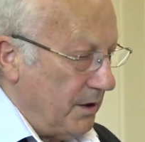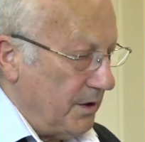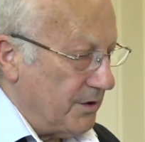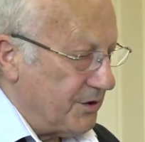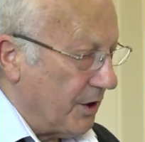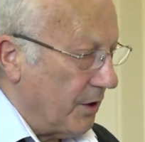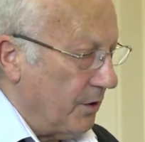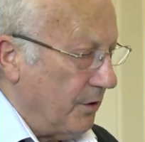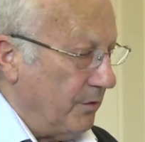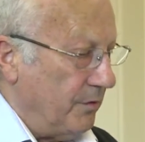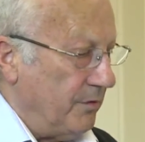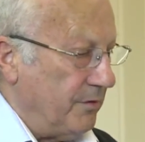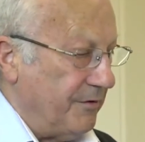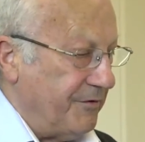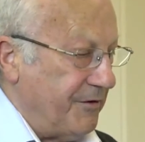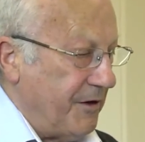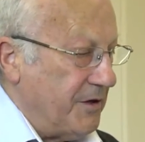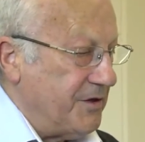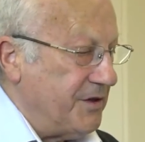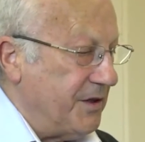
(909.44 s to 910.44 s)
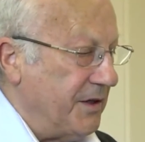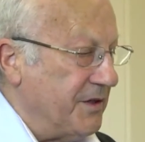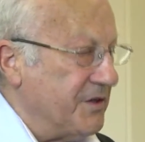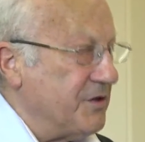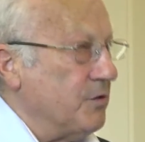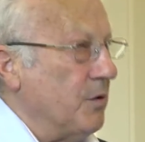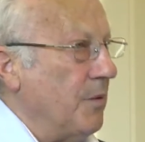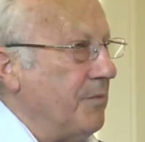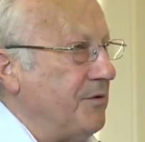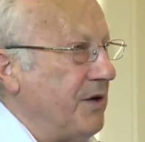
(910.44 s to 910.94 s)
So the first thing is
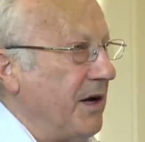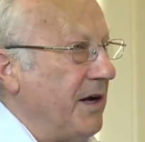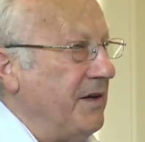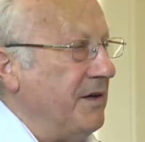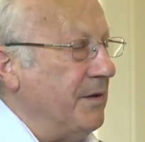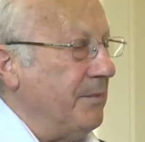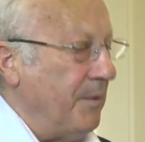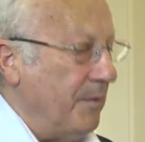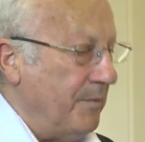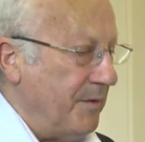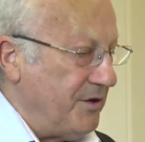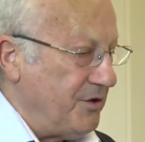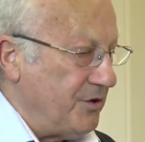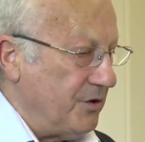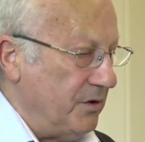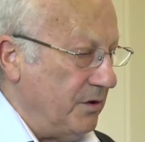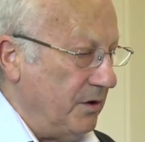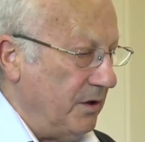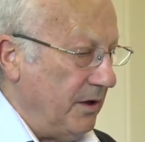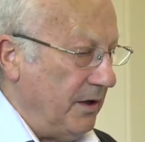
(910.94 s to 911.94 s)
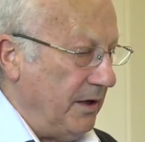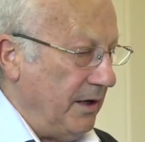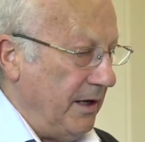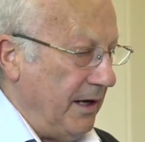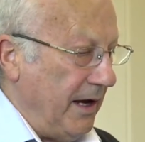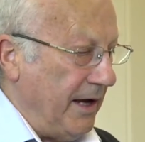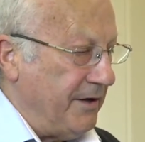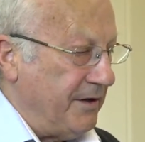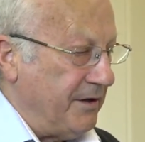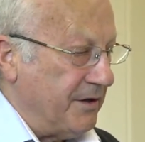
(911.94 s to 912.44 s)
to obtain the permission
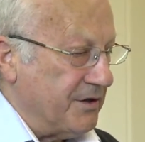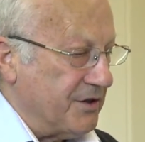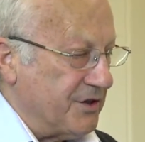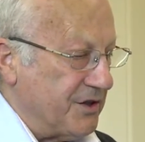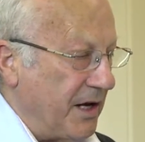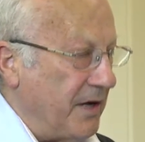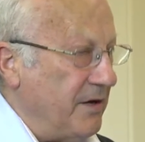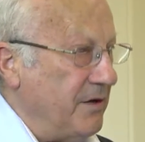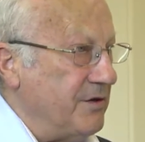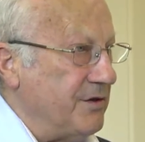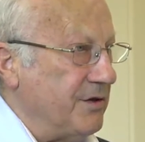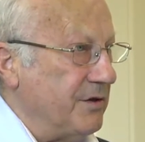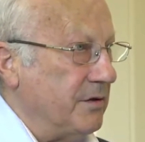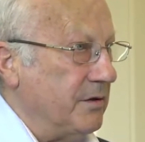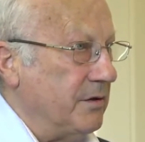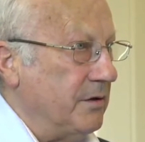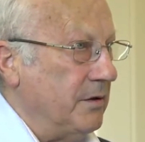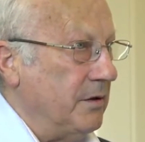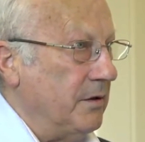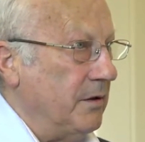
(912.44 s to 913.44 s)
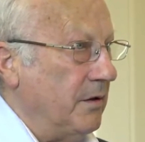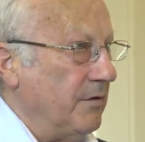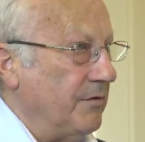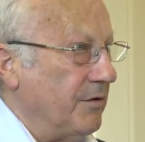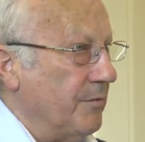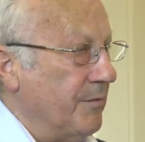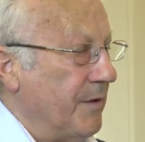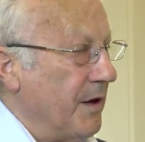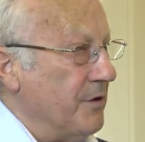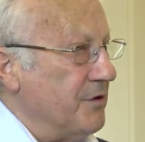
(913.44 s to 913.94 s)
and consent
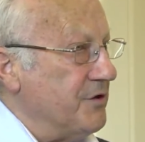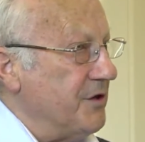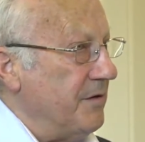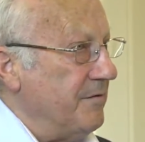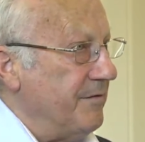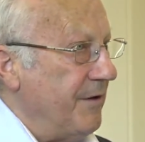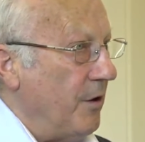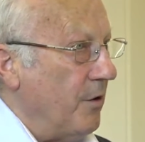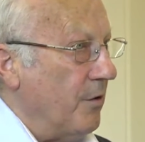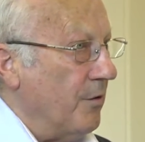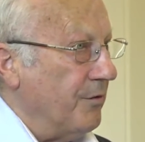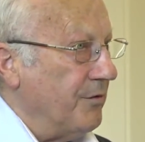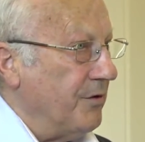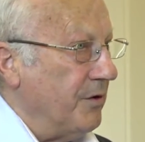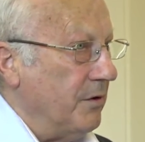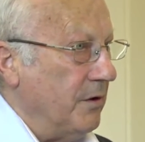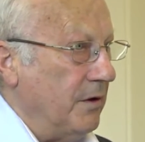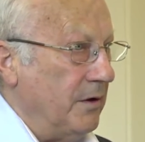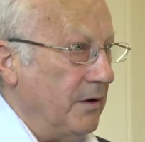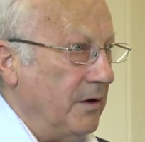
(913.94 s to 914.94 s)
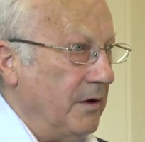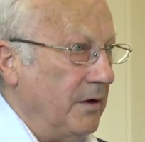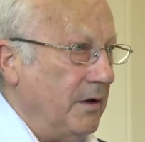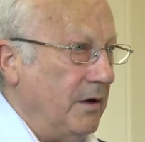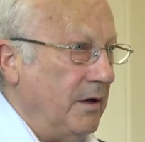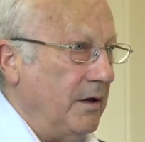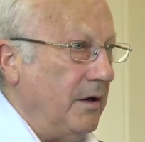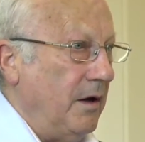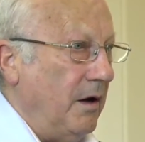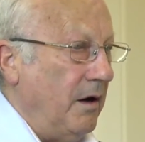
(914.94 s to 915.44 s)
from those involved,
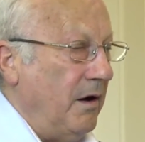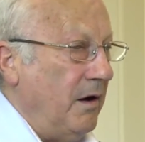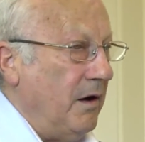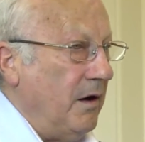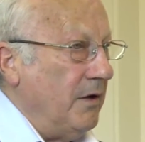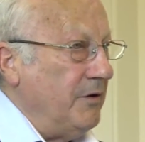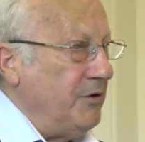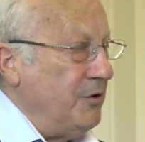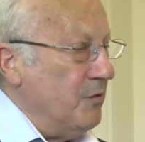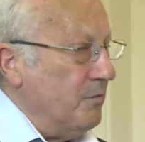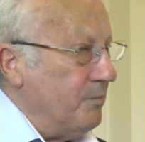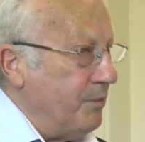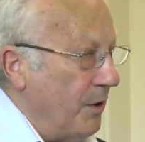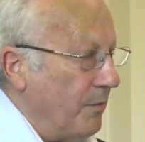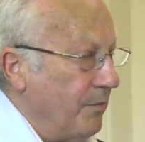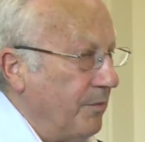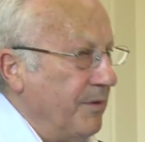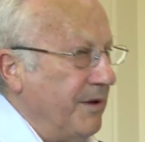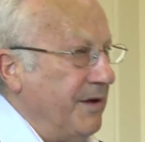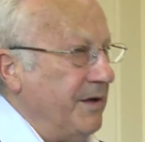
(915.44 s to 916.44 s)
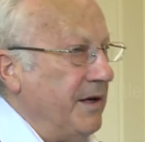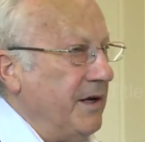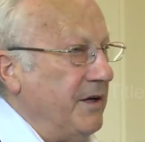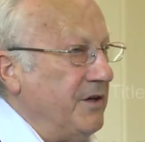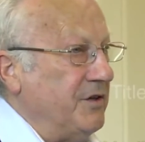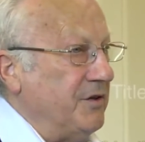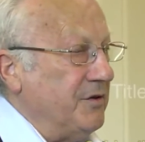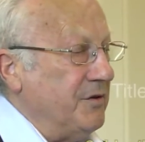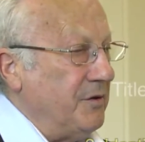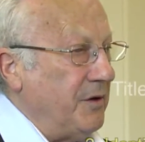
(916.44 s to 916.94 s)
You probably
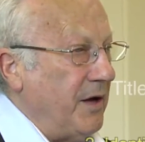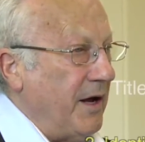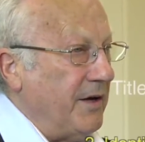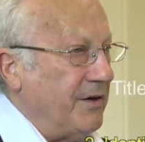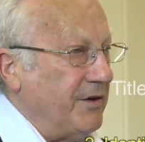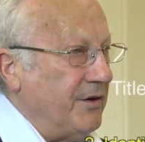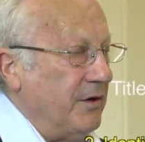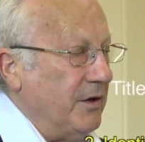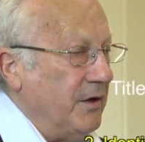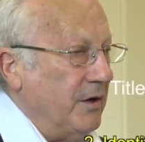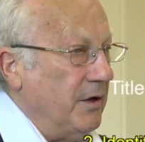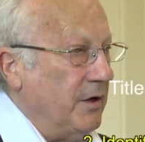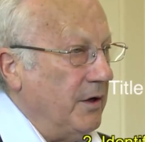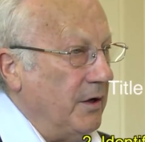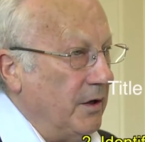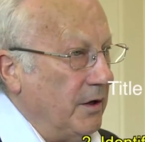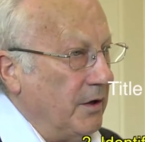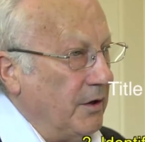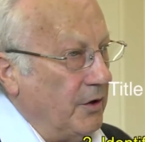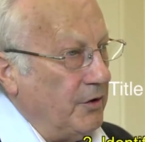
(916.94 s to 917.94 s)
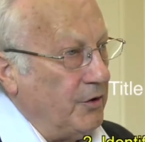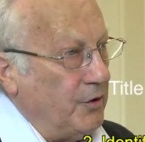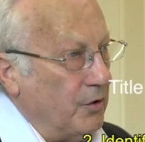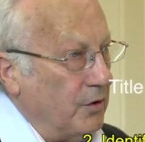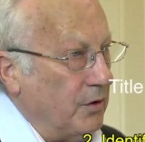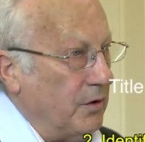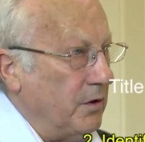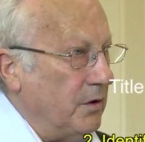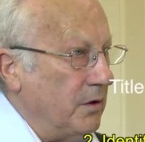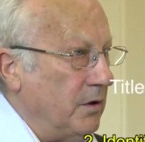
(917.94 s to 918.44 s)
need to get
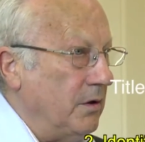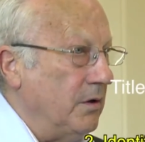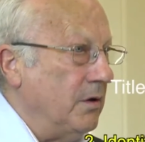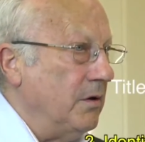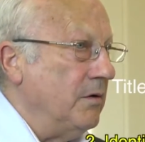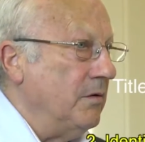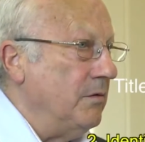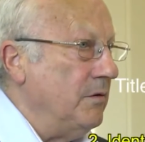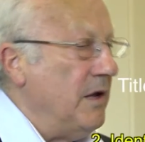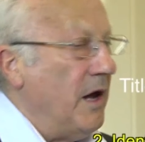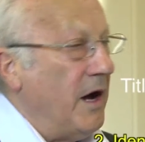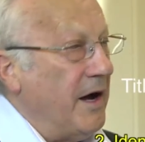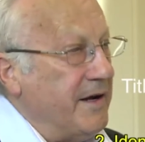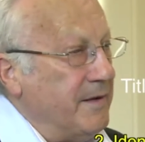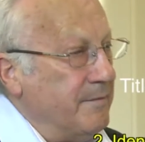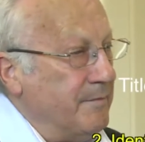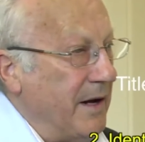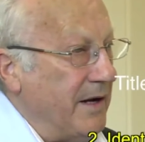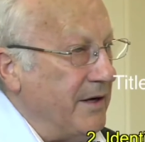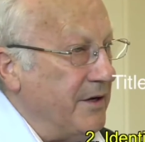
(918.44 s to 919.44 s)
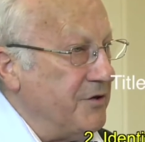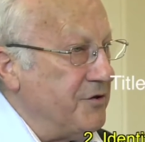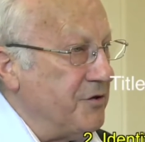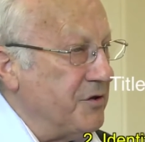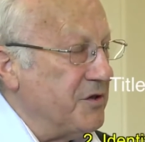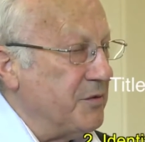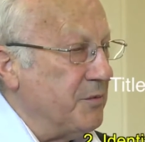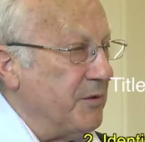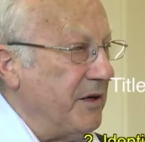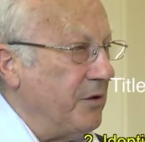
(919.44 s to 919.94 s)
your line manager,
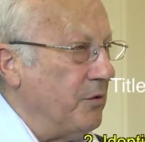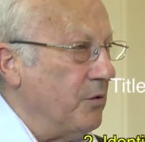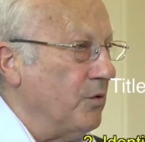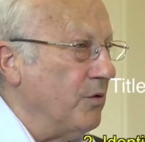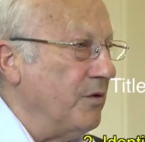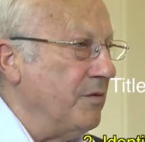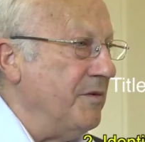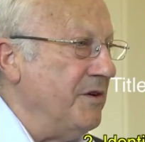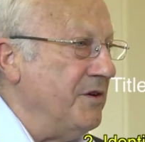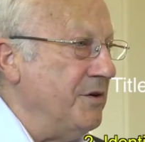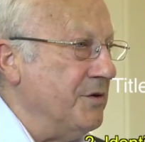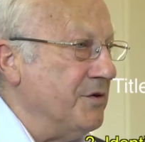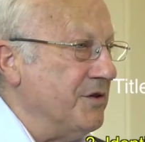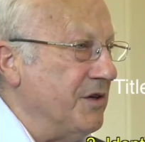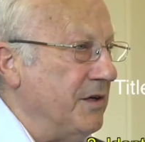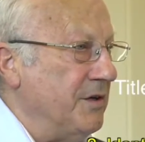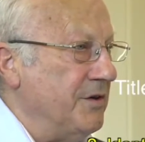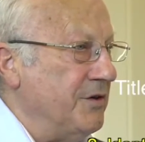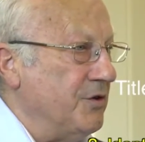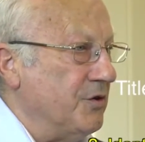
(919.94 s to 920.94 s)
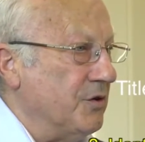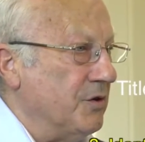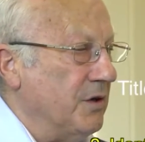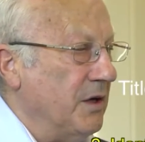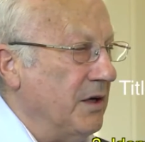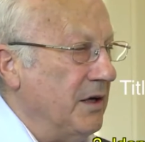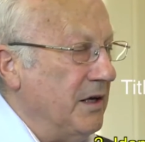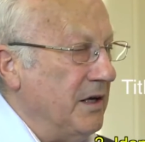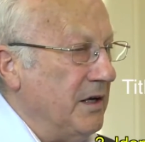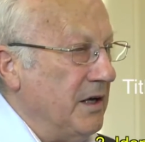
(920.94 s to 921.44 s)
as we call them in New Zealand, your